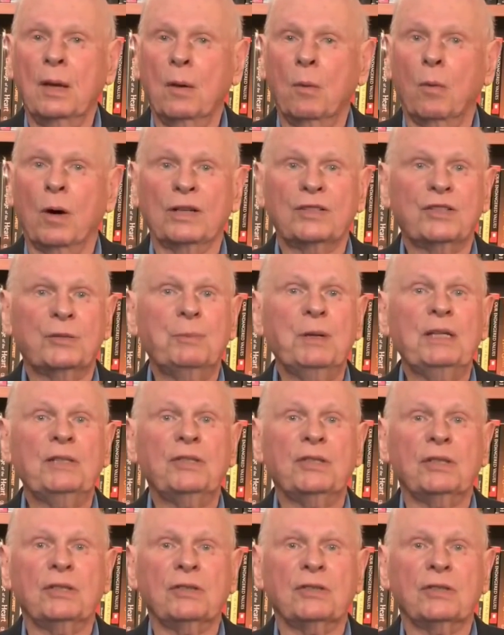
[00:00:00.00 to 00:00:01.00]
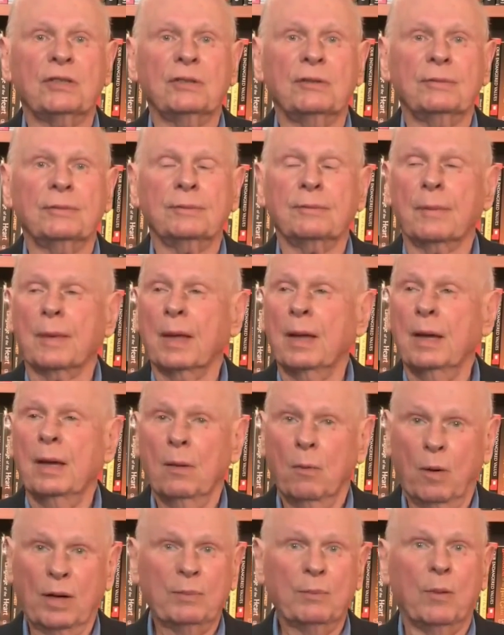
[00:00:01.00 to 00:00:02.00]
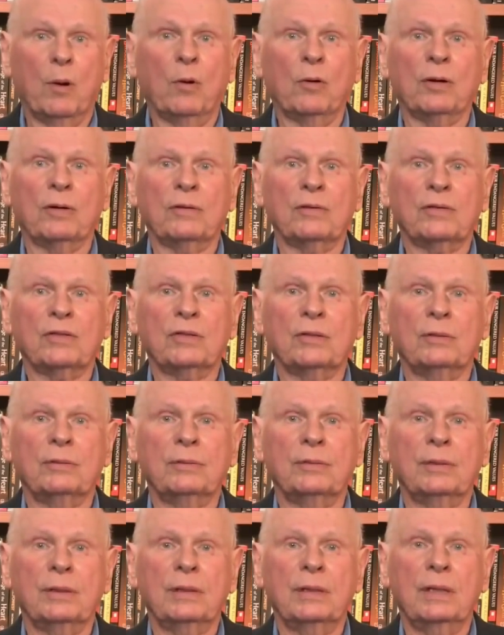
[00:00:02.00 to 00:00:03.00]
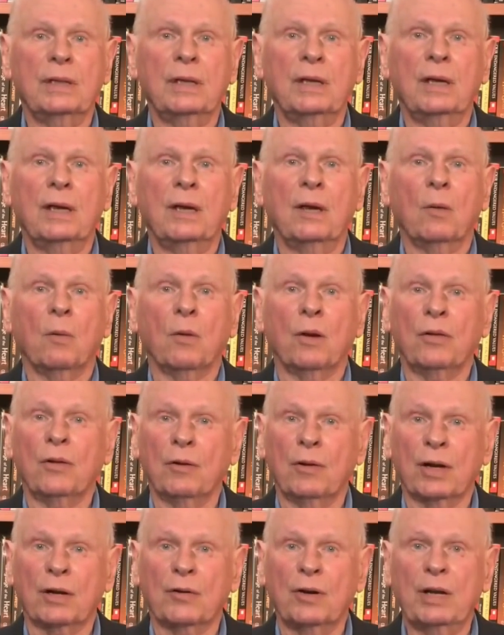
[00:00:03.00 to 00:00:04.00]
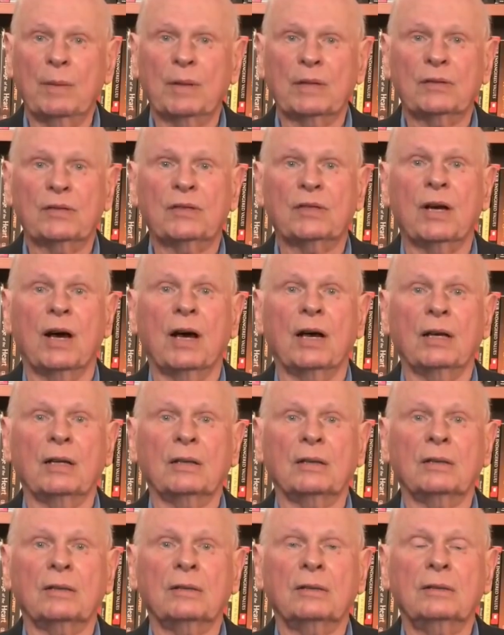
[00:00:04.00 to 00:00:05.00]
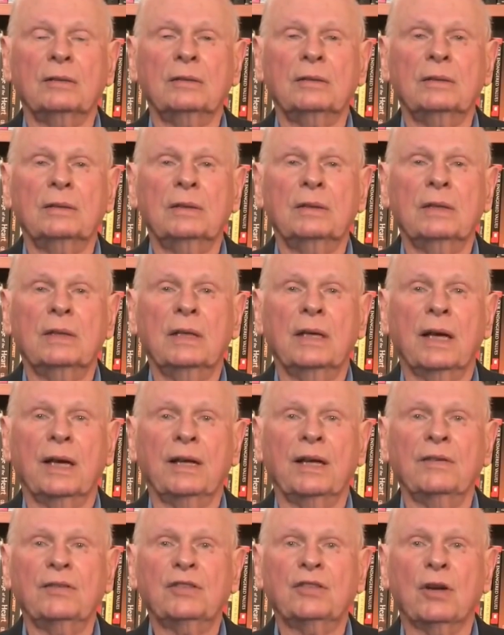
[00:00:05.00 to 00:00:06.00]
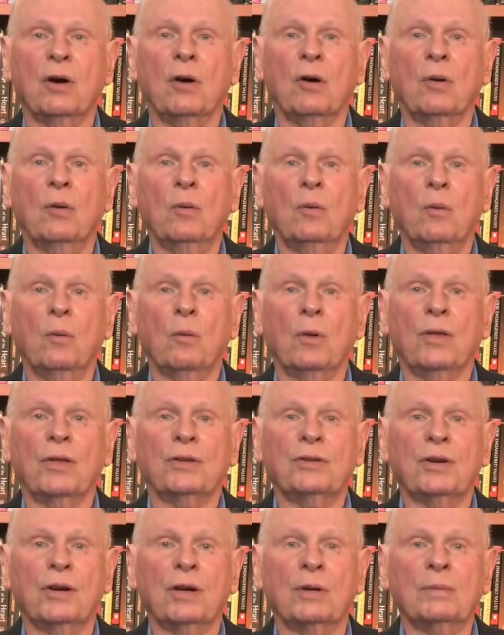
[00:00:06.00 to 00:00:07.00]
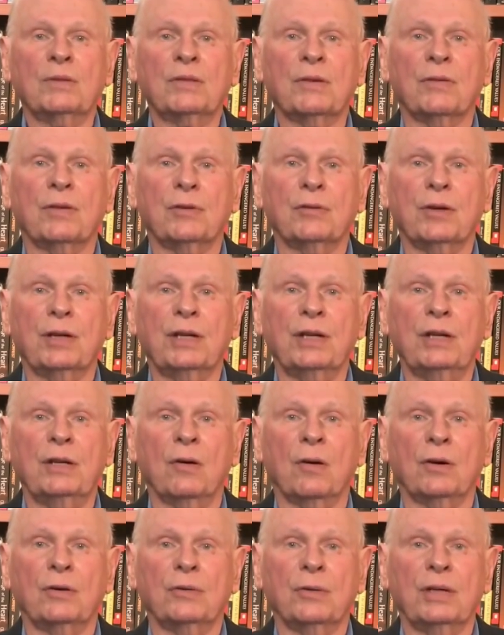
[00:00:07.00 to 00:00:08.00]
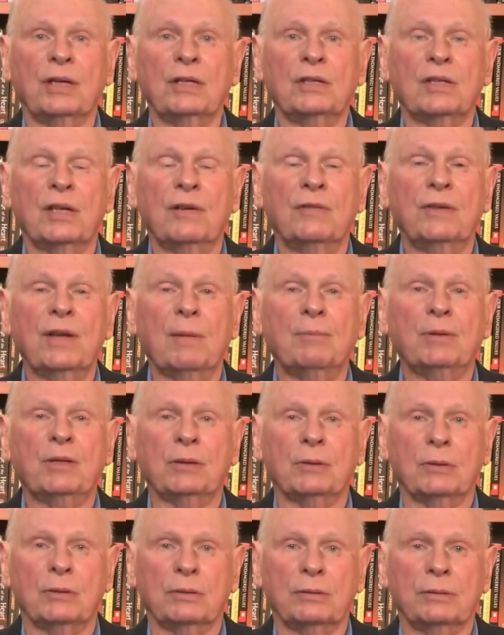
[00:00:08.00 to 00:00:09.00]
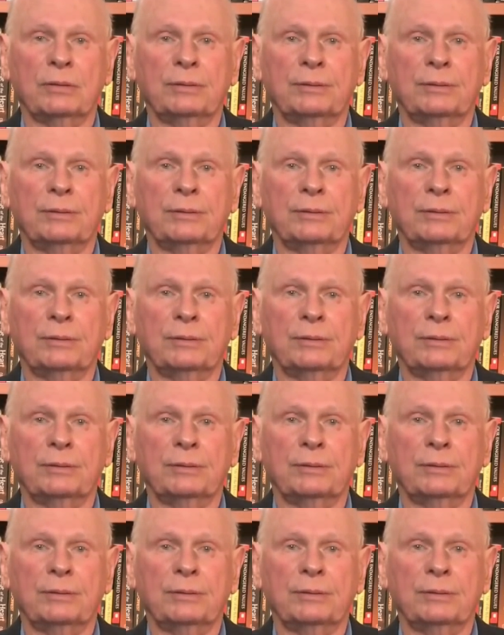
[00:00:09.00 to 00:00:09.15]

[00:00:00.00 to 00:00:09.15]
What species? What motives? Were there agreements signed? And if so, were the terms of the treaty or treaties lived up to?